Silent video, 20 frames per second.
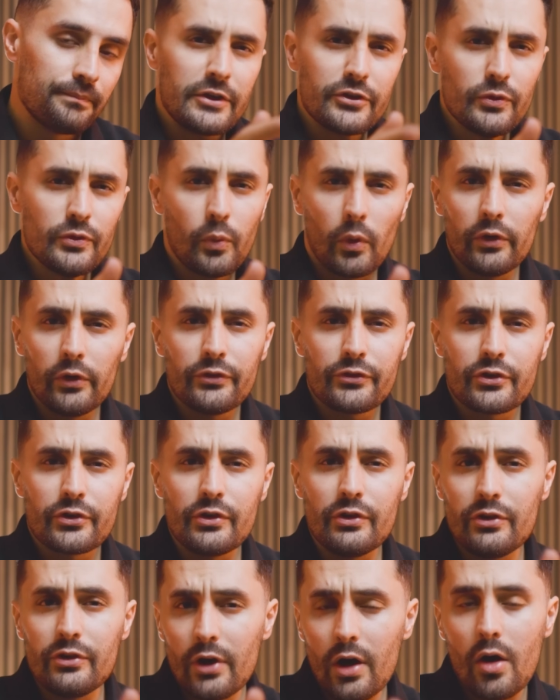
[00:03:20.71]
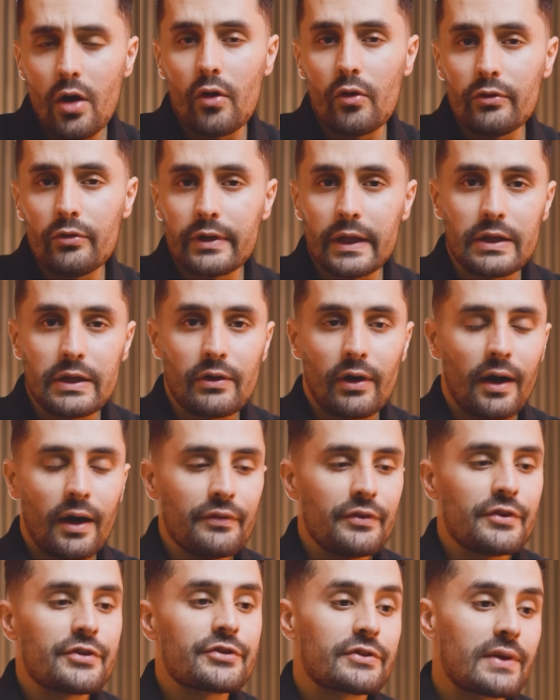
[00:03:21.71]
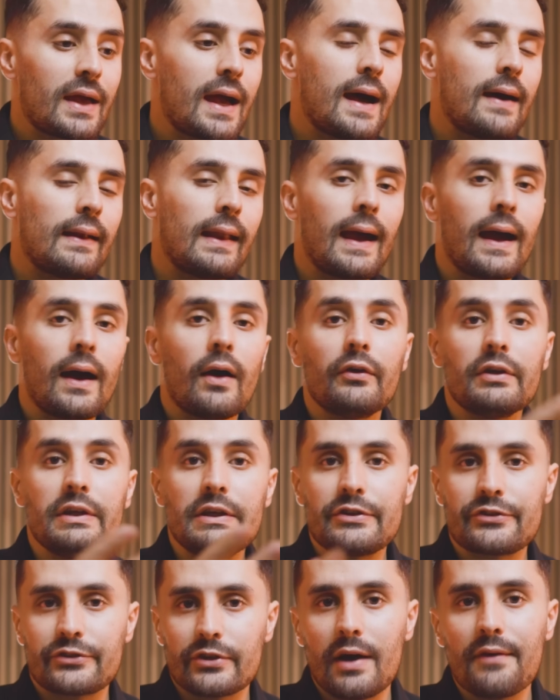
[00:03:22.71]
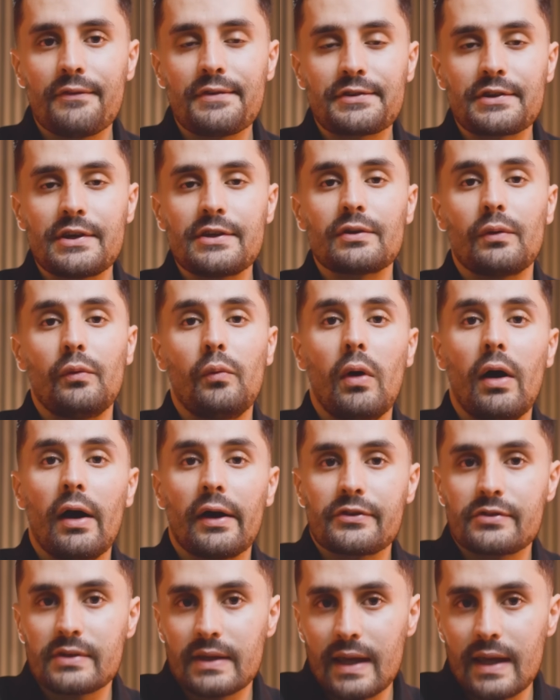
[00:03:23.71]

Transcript: They just want to know that you understand how these services work